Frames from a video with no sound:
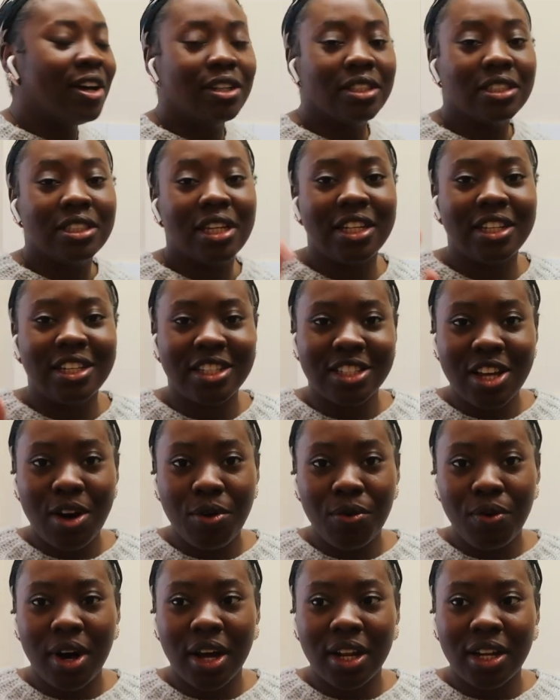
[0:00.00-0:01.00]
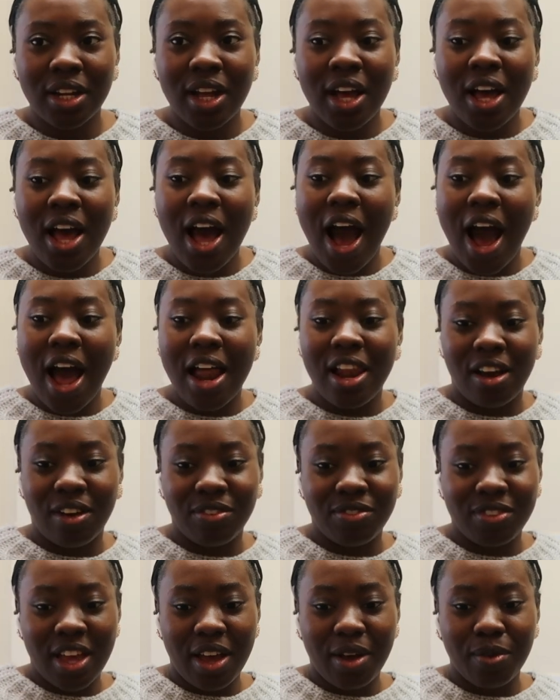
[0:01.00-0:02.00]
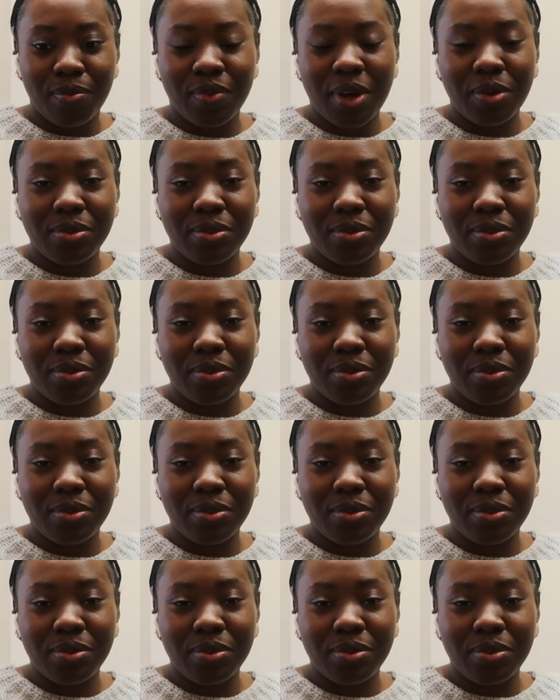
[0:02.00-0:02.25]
I'm sending someone I love them.